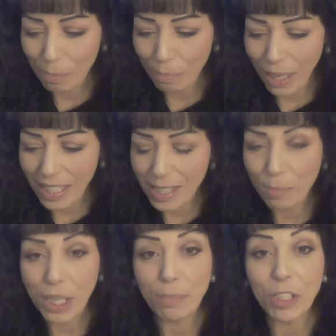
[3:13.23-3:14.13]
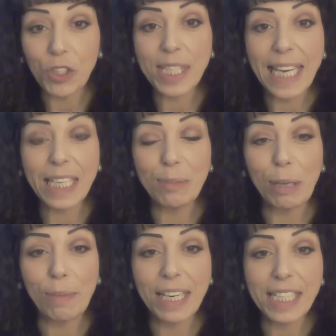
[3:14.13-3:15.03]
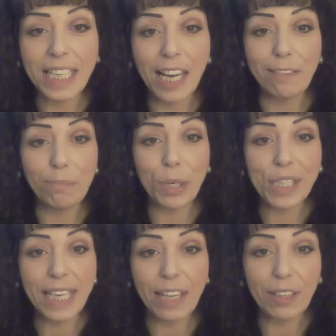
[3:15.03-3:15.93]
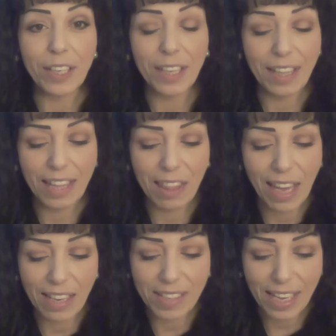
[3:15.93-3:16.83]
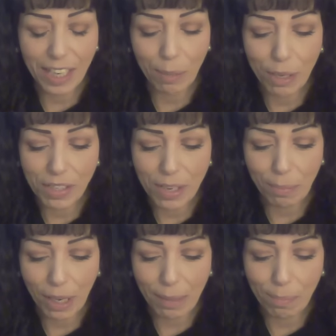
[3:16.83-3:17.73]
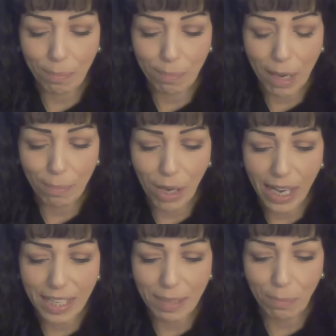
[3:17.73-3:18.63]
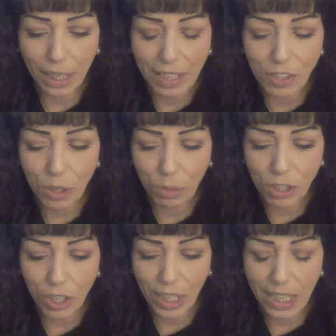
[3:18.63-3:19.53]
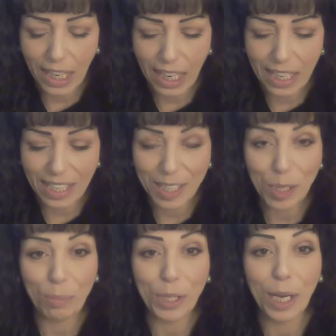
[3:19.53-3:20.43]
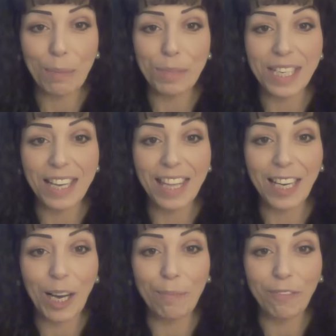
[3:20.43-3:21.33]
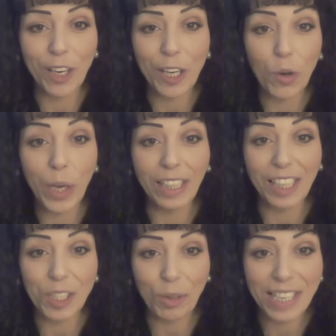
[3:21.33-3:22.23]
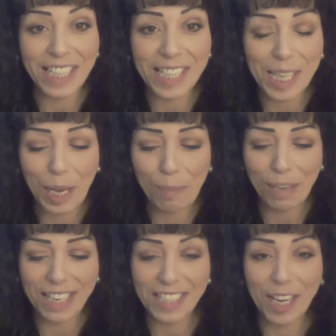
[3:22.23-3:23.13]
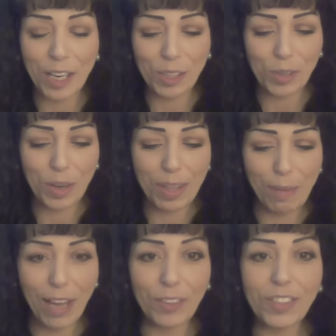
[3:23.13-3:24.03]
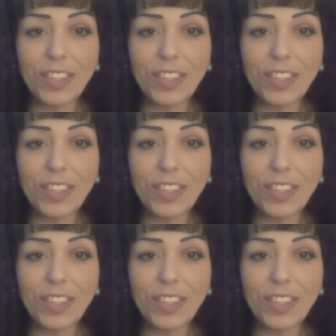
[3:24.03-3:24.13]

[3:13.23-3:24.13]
but sometimes it just takes me a minute to kind of put together the things that come into my mind and my intuition, and sometimes they come very quickly, so I need to take a minute to kind of sort them out.